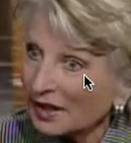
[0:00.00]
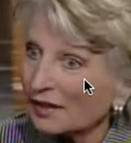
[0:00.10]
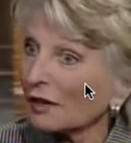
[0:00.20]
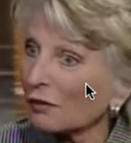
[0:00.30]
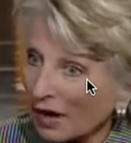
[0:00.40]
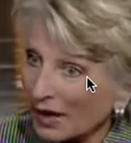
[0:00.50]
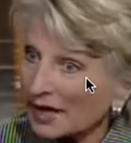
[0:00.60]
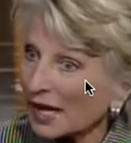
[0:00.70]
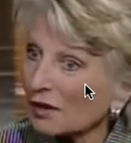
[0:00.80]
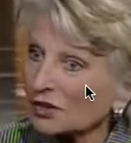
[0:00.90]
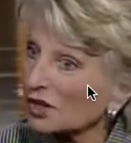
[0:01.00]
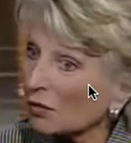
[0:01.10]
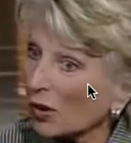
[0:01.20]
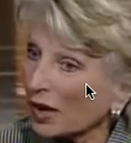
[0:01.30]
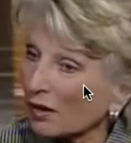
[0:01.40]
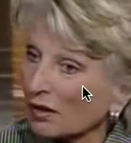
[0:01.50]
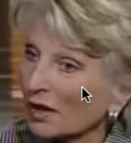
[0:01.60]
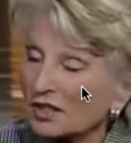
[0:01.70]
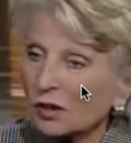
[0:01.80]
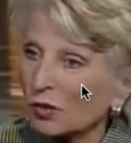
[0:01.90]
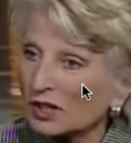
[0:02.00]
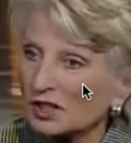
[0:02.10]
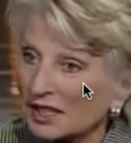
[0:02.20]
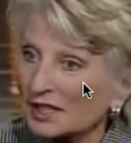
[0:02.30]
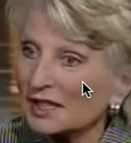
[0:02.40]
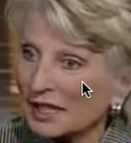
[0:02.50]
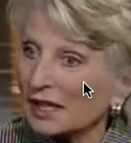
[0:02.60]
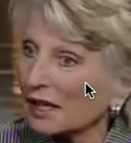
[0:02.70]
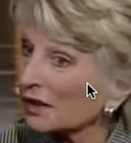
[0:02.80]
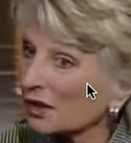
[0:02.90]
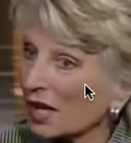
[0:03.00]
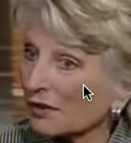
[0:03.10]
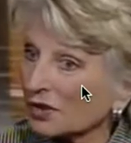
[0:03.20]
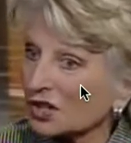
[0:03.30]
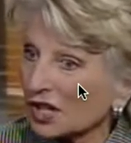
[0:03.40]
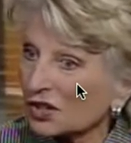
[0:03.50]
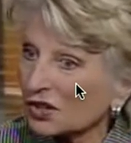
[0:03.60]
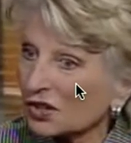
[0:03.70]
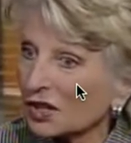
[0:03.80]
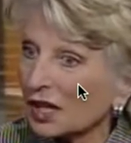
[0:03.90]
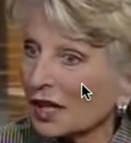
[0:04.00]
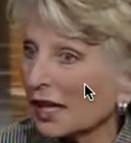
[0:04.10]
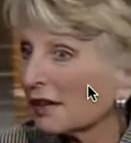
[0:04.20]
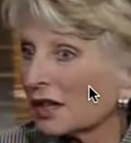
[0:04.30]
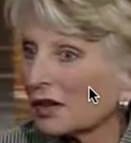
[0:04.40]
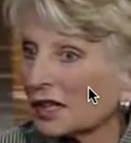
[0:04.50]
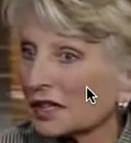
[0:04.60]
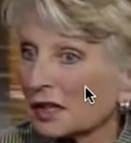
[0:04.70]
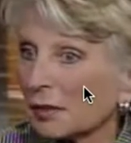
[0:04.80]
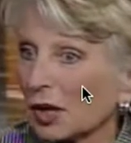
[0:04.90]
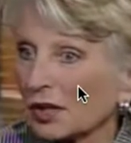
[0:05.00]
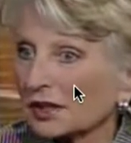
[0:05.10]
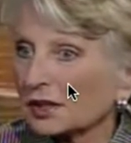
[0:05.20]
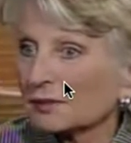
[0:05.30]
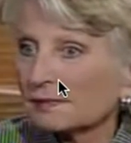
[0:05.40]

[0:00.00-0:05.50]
that right now somewhere someone's listening in on their conversations and they're innocent Americans.